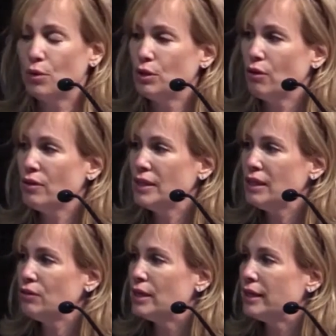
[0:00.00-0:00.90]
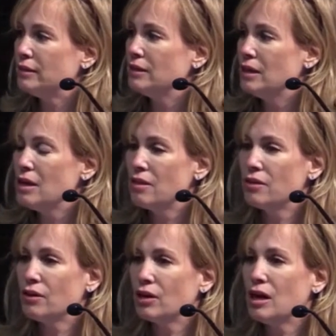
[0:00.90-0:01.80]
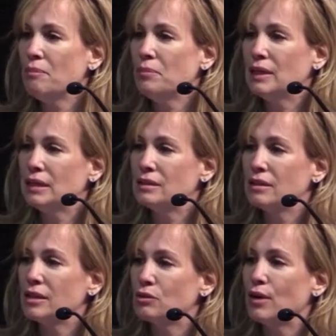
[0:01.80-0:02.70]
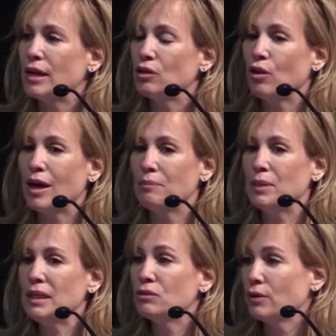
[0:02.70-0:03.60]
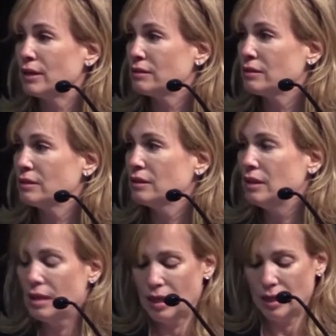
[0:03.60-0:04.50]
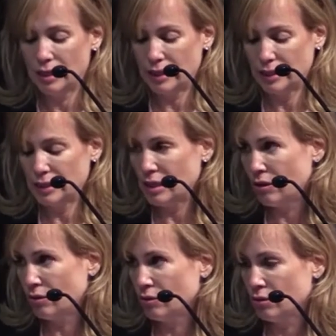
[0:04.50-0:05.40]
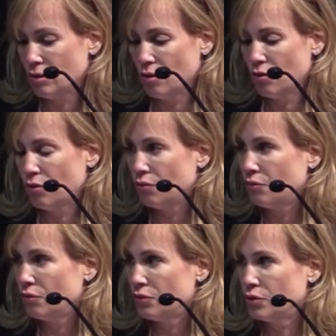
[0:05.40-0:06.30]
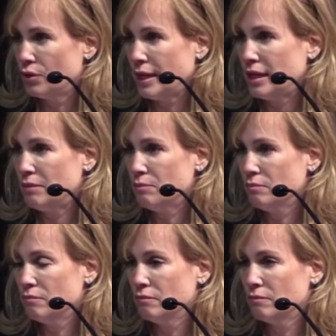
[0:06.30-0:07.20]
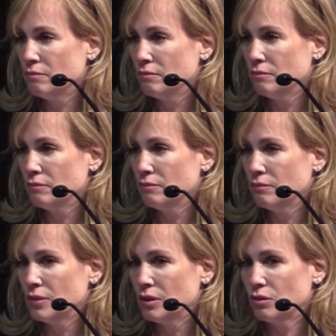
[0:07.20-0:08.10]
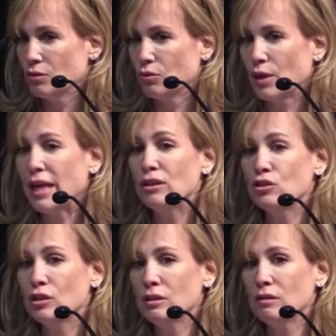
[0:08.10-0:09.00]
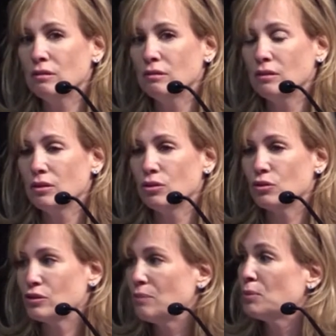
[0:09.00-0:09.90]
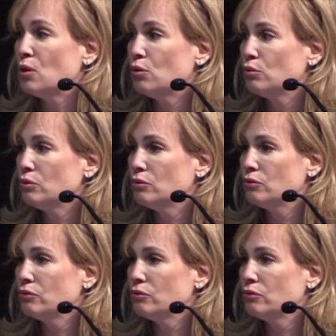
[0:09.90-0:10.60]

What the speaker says: When you're on the internet, there are companies that track your IP address and can tell your name, your location, your zip code,